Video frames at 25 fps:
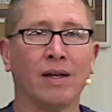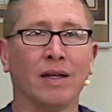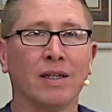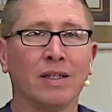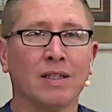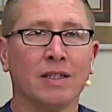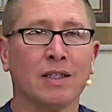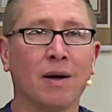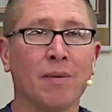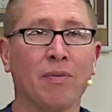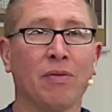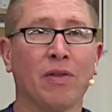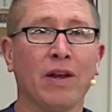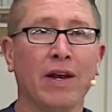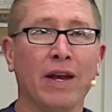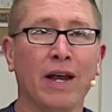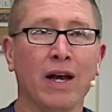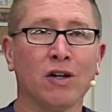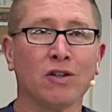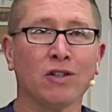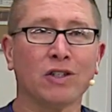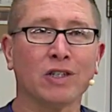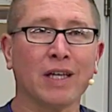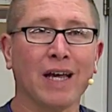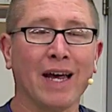Something
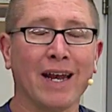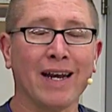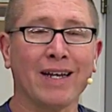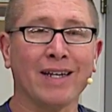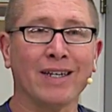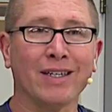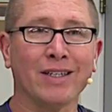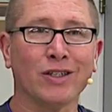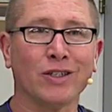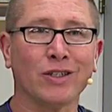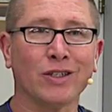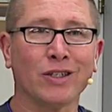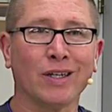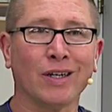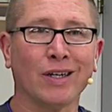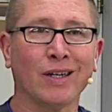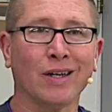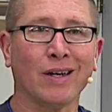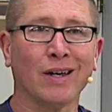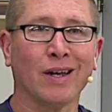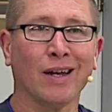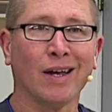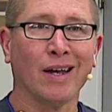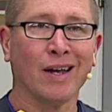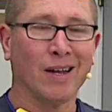else that is
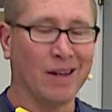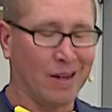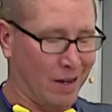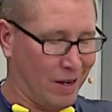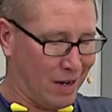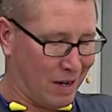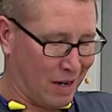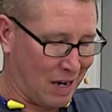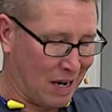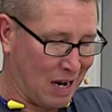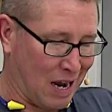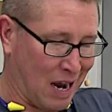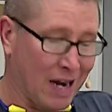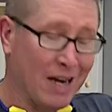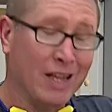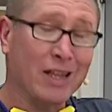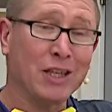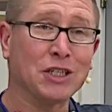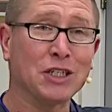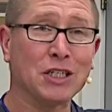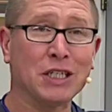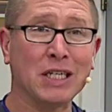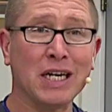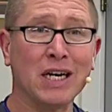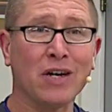kind of
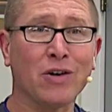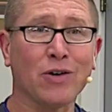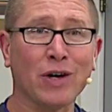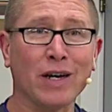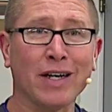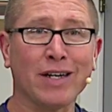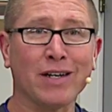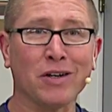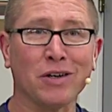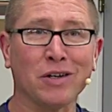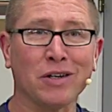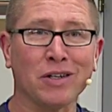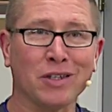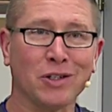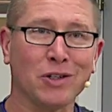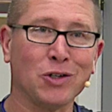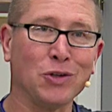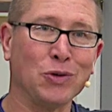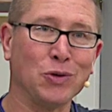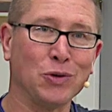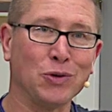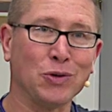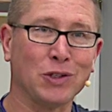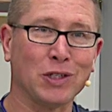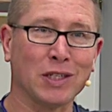the secret
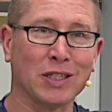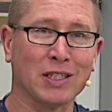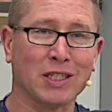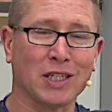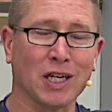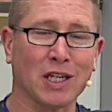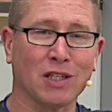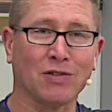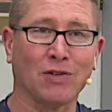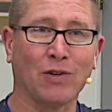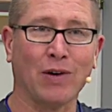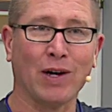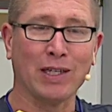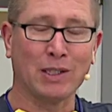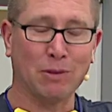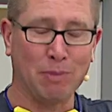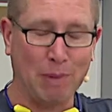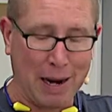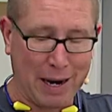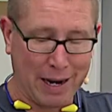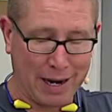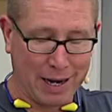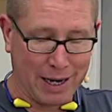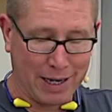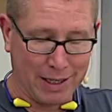to successful edge
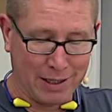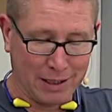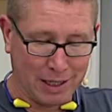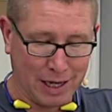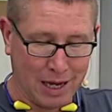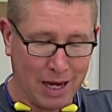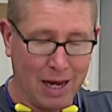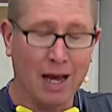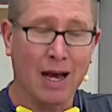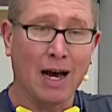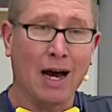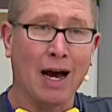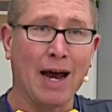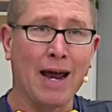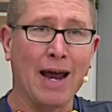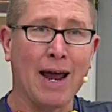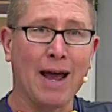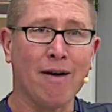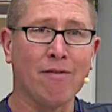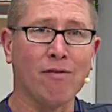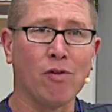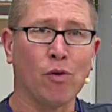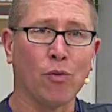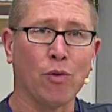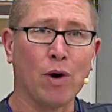banding is I
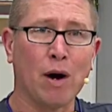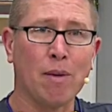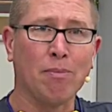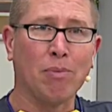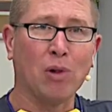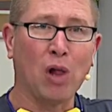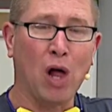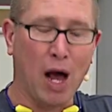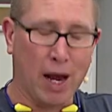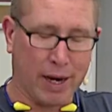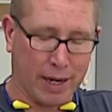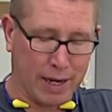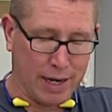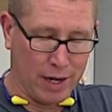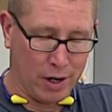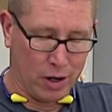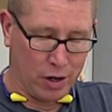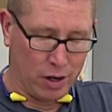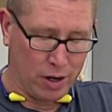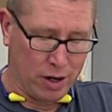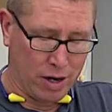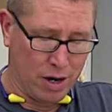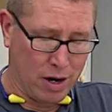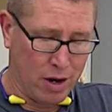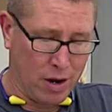have a rub block
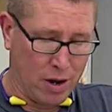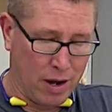here,